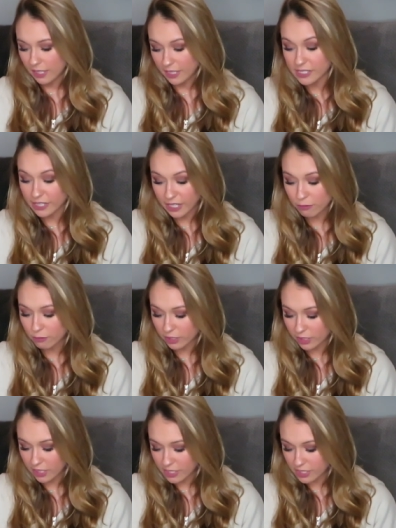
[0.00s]
it
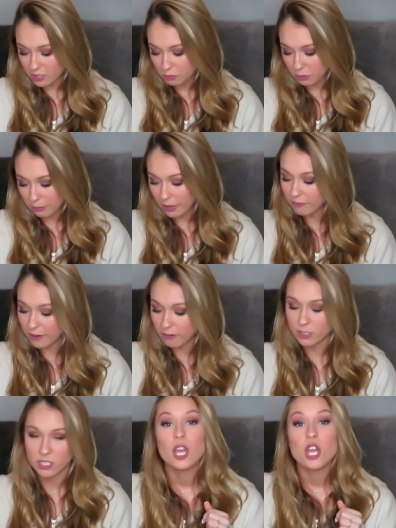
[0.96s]
really is one of my
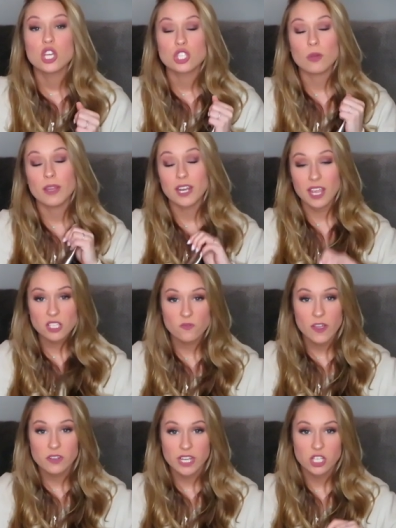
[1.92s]
favorites. So my next
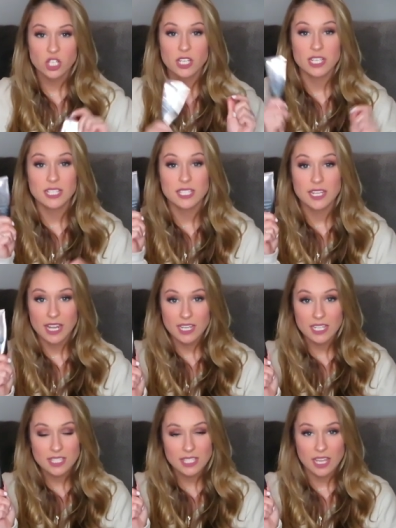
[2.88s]
foundation is
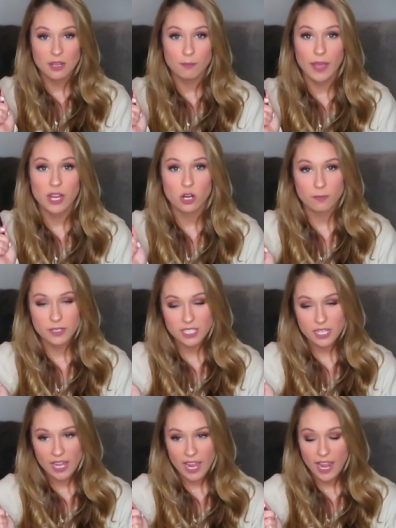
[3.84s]
Naked Skin by Urban
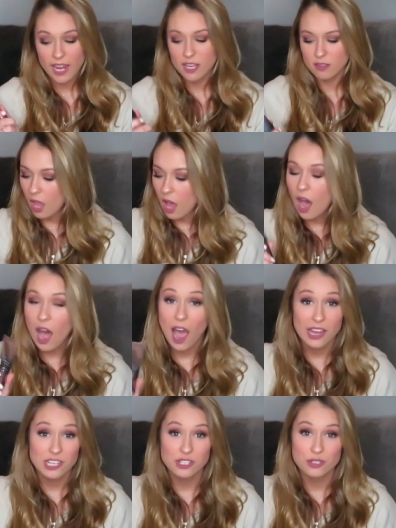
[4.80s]
Decay.
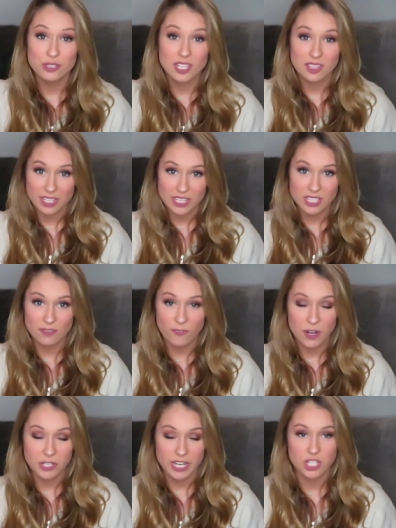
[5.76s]
I use this
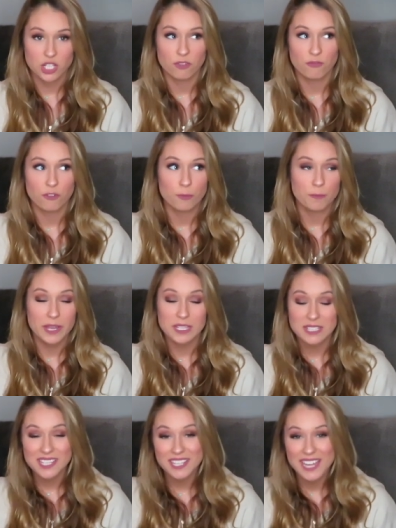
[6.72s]
foundation for
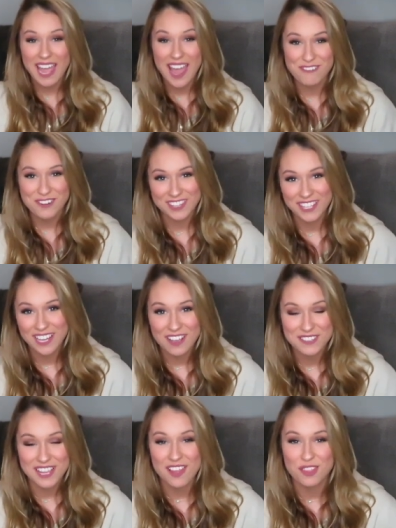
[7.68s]
basically everything
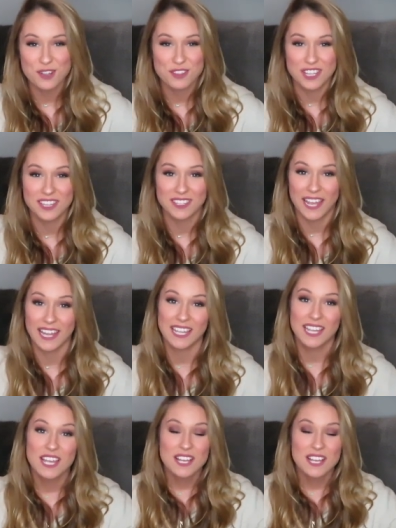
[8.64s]
else other than like